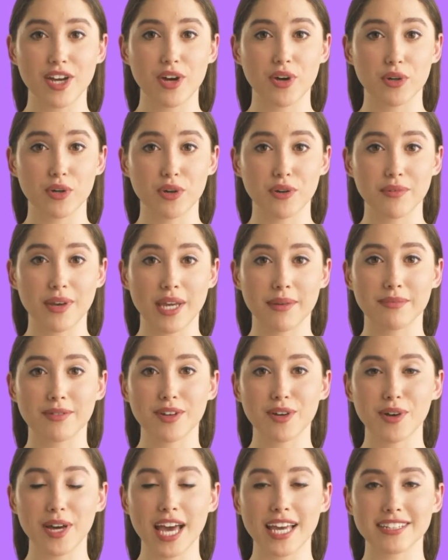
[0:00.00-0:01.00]
or by
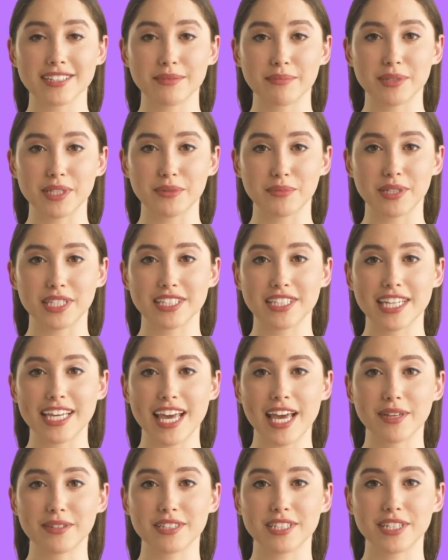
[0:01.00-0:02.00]
proactively reaching
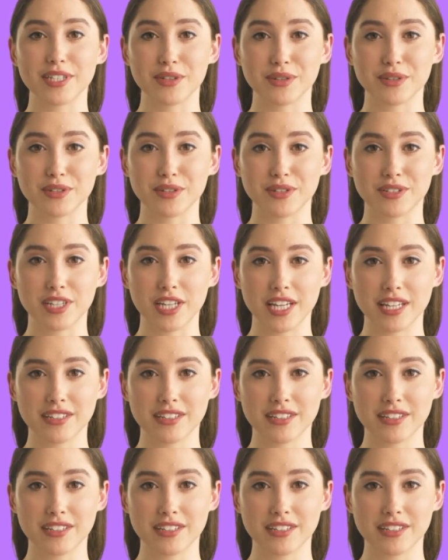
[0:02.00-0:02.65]
out to users